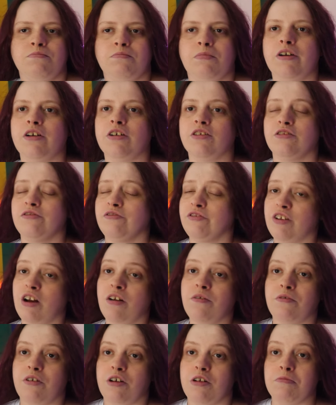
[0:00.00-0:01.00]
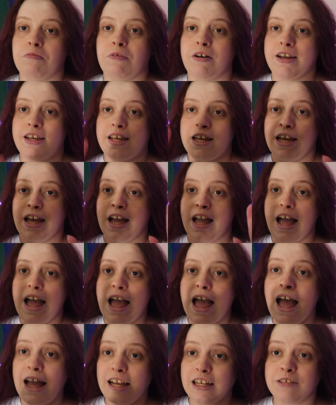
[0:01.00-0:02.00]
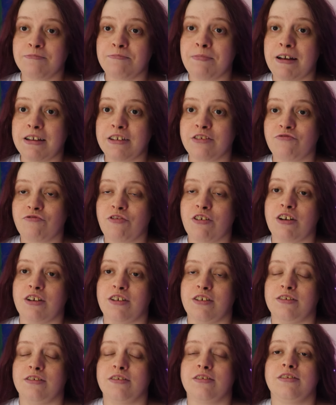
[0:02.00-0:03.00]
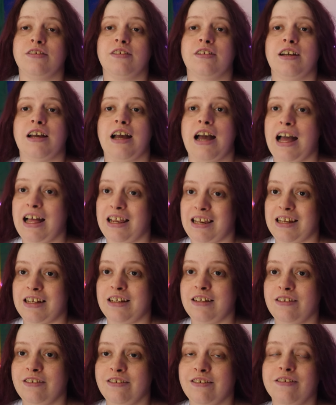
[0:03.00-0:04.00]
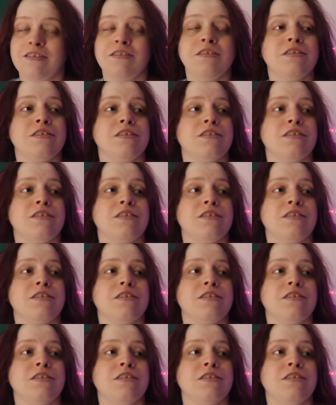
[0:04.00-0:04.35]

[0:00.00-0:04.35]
Because if you don't know, my ex-best friend, Alice,